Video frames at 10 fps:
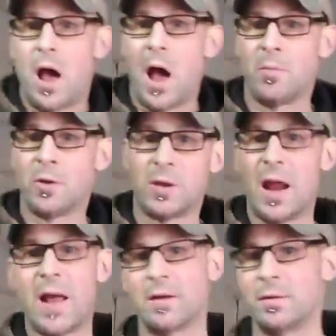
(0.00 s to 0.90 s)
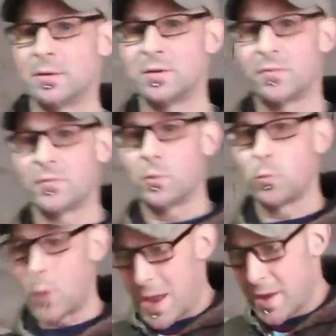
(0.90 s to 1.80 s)
I'm looking at it in a different
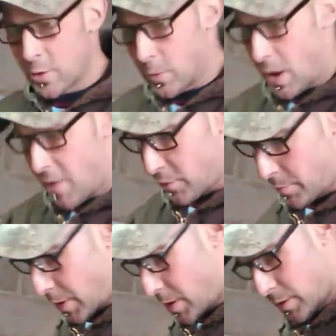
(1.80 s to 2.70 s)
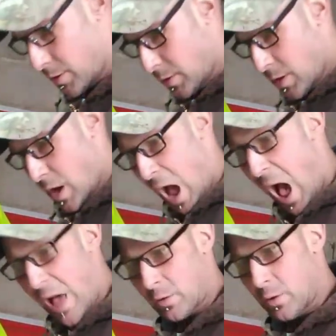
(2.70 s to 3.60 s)
way or whatever, but
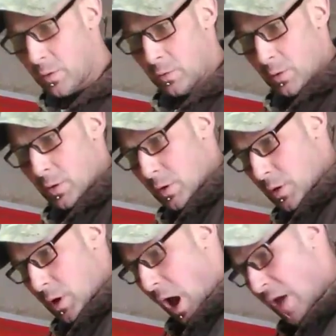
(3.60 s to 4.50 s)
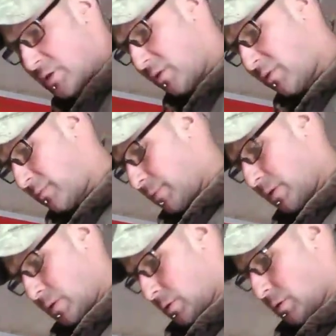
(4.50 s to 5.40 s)
I don't know. I just
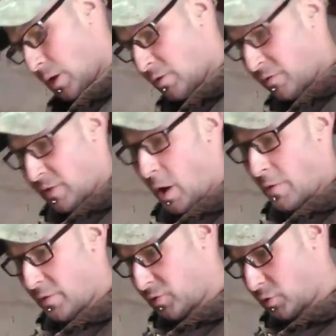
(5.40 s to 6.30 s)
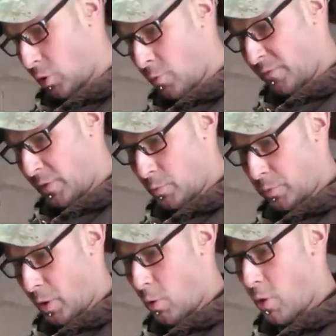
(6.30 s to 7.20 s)
think all this hopefully will
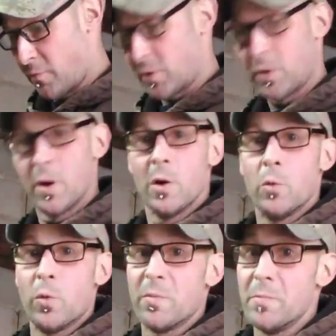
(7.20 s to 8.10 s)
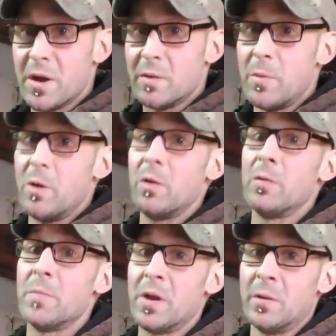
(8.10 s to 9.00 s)
blow over with
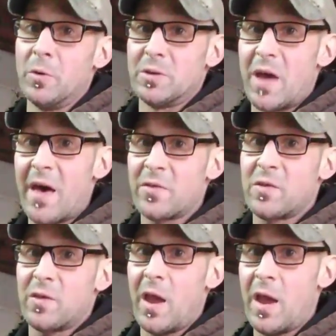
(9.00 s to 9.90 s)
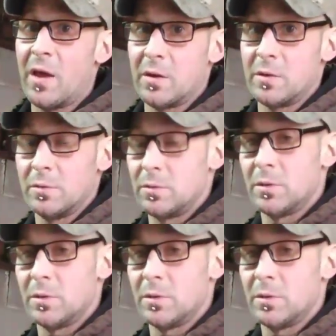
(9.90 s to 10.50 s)
minimal deaths, and